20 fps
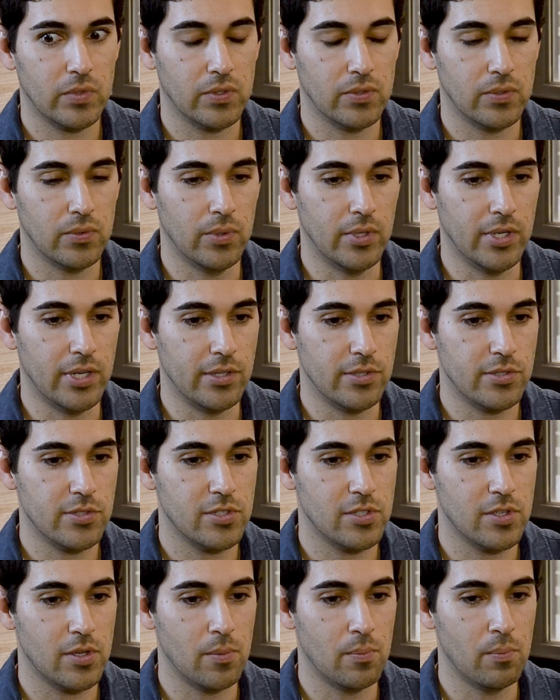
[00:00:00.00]
What else?
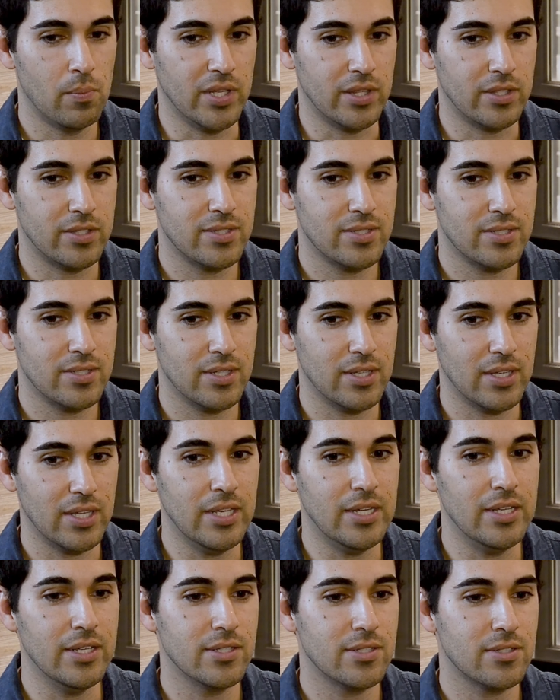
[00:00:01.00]
But it
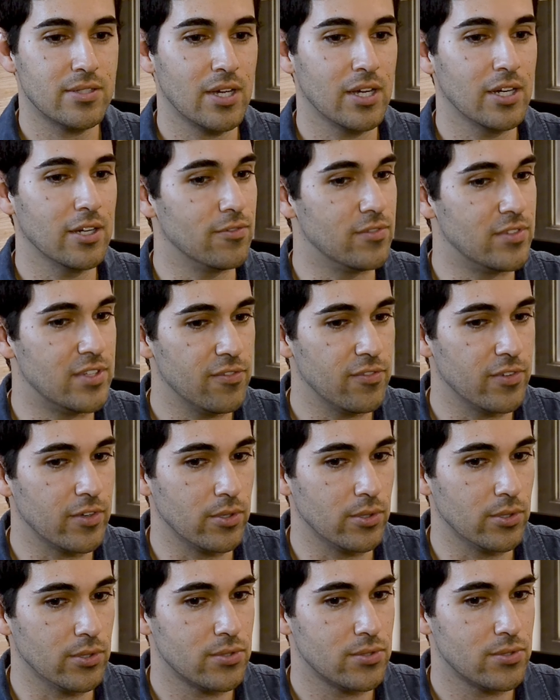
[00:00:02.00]
is kind of
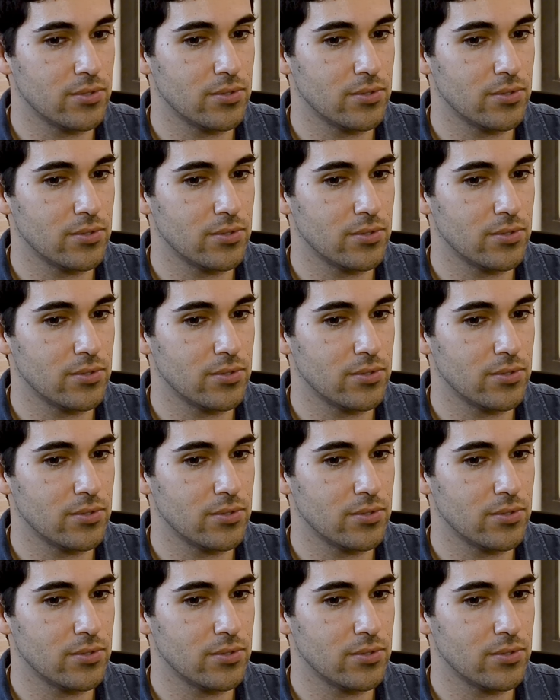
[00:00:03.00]
difficult